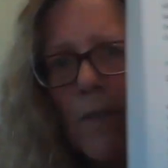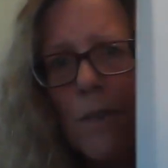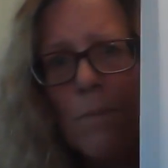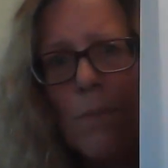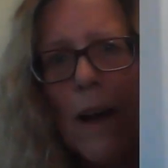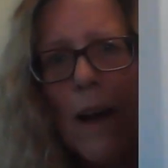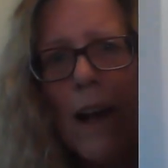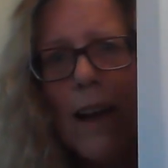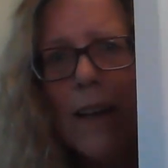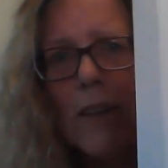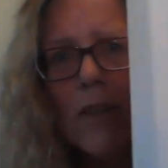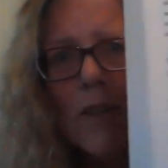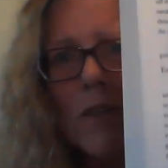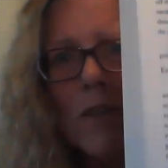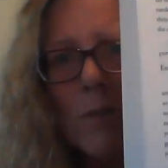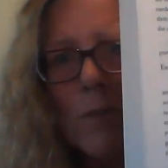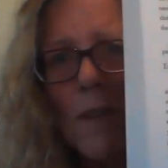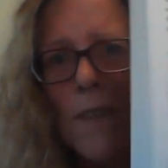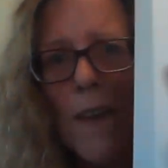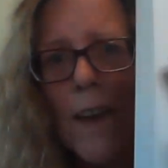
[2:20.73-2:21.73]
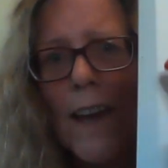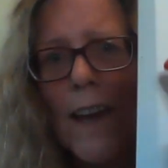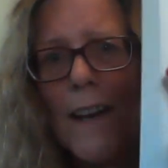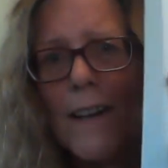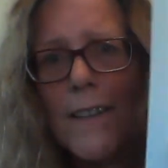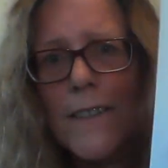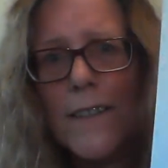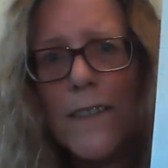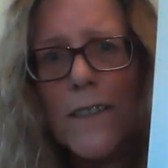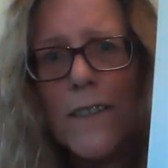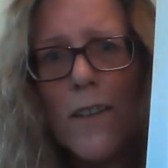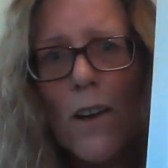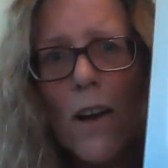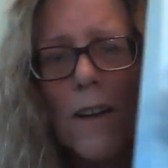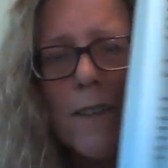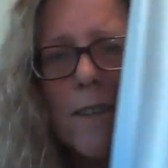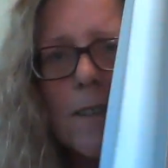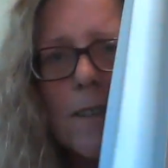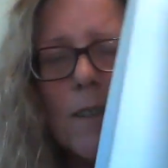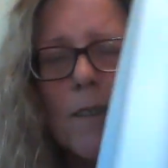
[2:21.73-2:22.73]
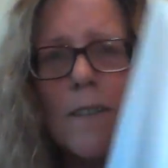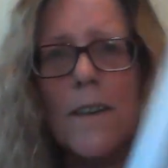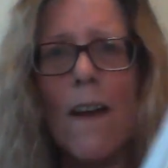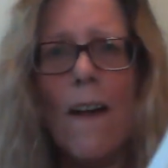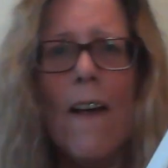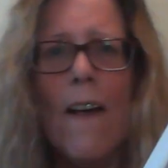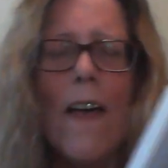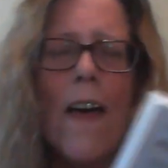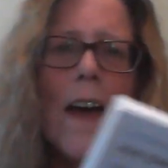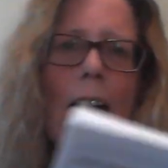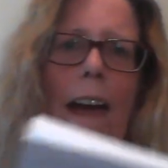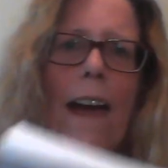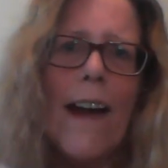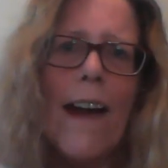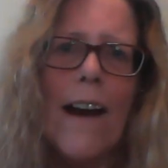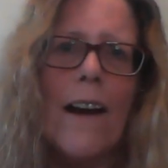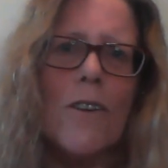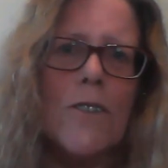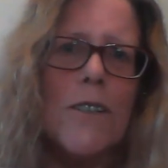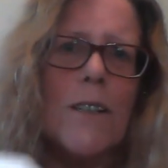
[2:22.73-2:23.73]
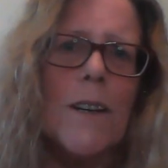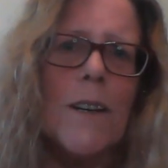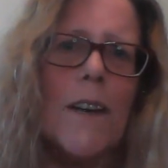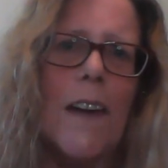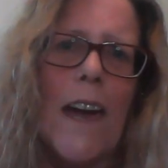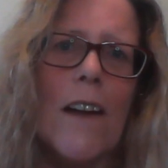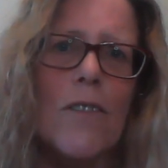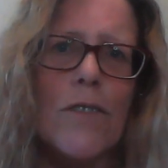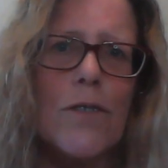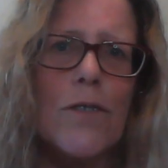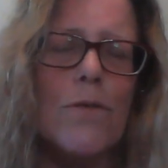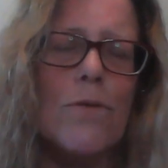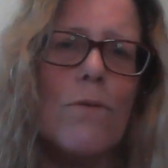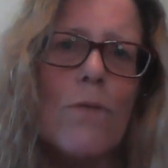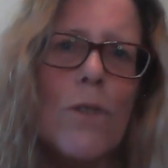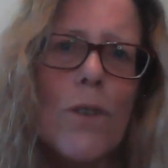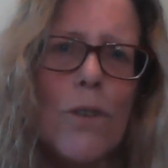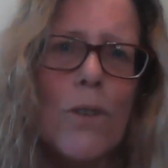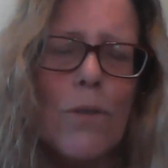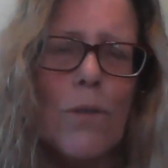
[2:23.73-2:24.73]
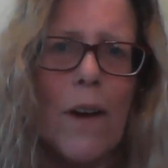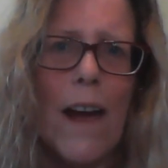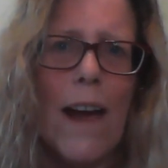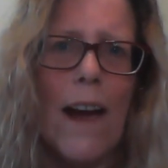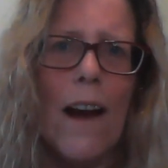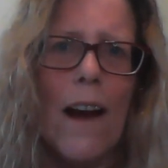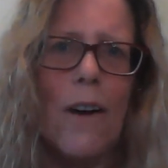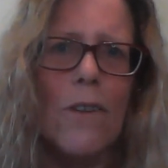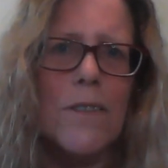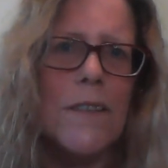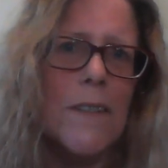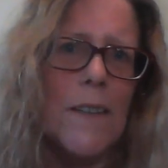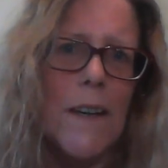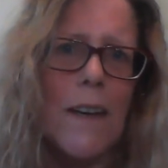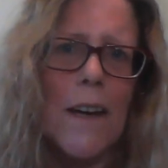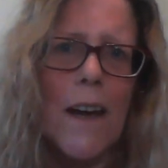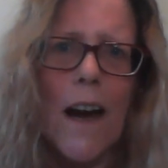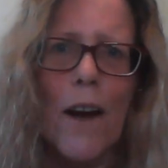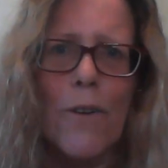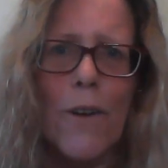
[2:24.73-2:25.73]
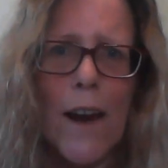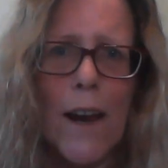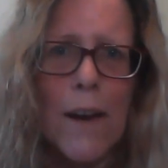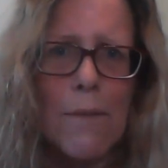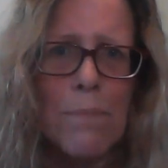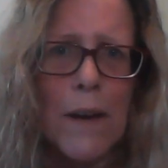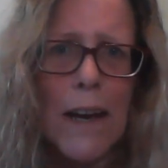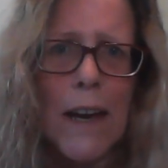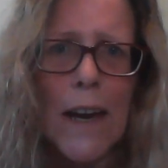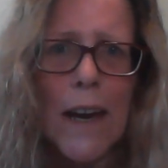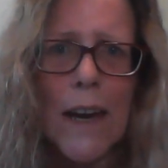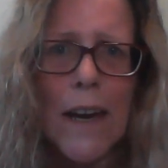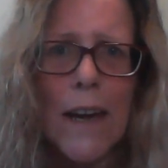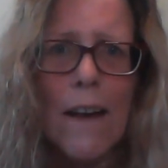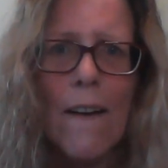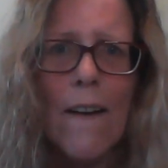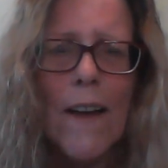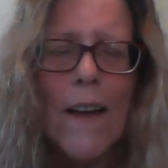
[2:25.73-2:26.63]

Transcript: the pages with exercises how to get through our CRAP.